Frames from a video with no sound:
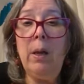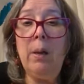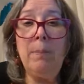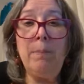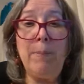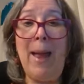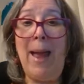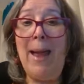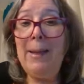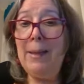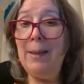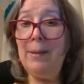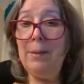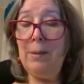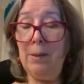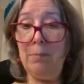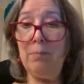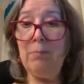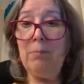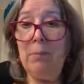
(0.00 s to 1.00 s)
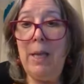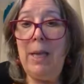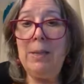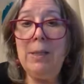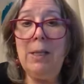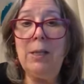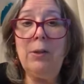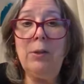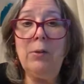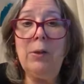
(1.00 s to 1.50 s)
back in
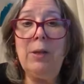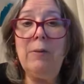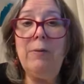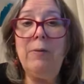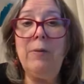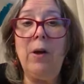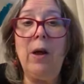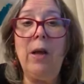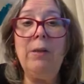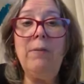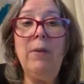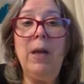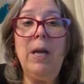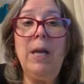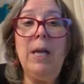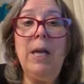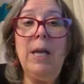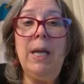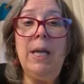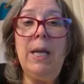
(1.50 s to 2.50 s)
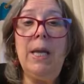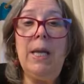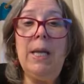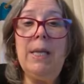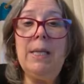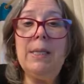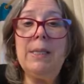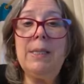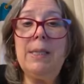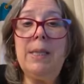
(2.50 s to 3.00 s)
1835,
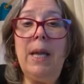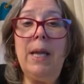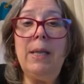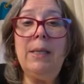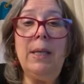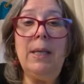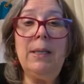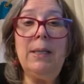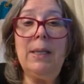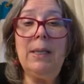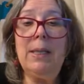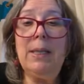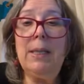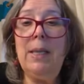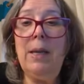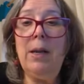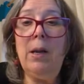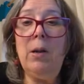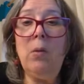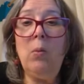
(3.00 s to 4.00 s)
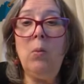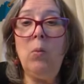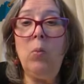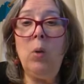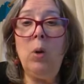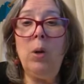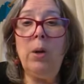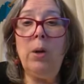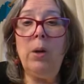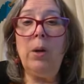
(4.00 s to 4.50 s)
it said that there
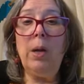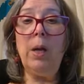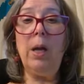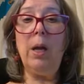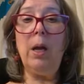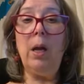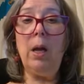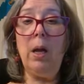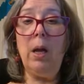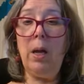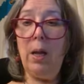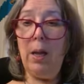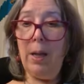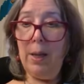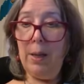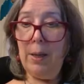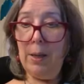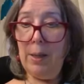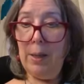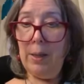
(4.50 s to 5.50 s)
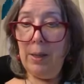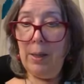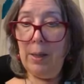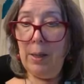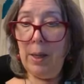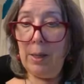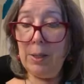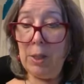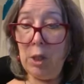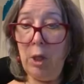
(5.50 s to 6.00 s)
was
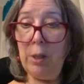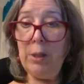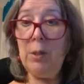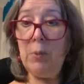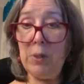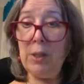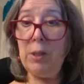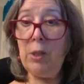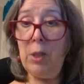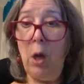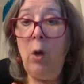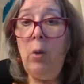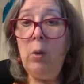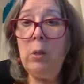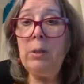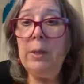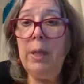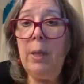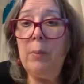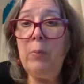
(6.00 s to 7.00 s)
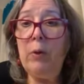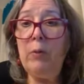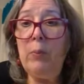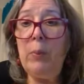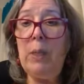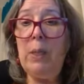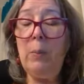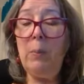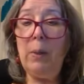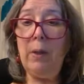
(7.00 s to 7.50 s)
a total number of
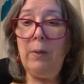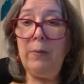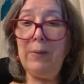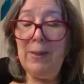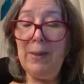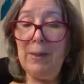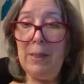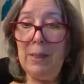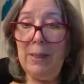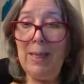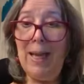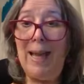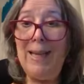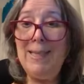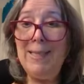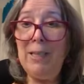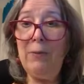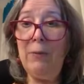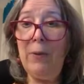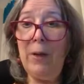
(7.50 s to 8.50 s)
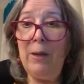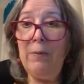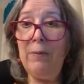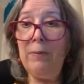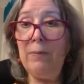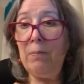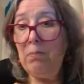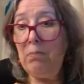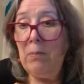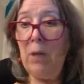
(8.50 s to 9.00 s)
people of
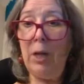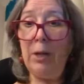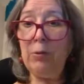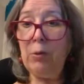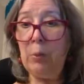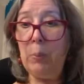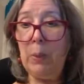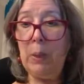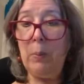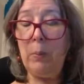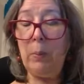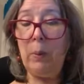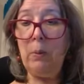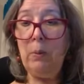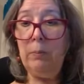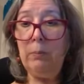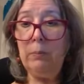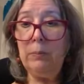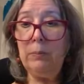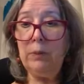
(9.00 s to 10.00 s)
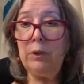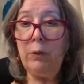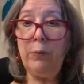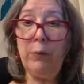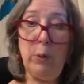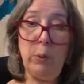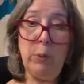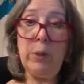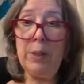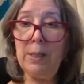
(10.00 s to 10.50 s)
9,500 people, so
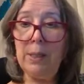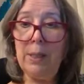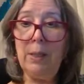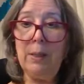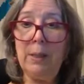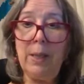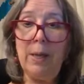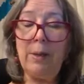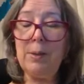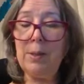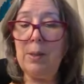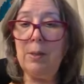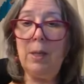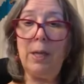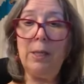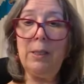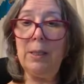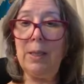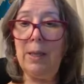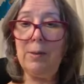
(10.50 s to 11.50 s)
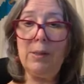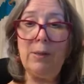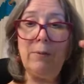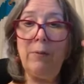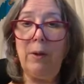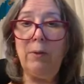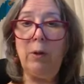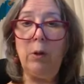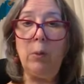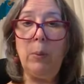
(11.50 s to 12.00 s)
fewer than 10,000,
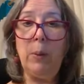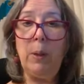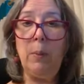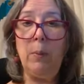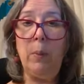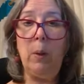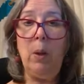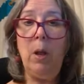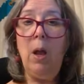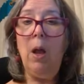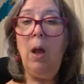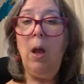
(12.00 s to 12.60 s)
9,500 people,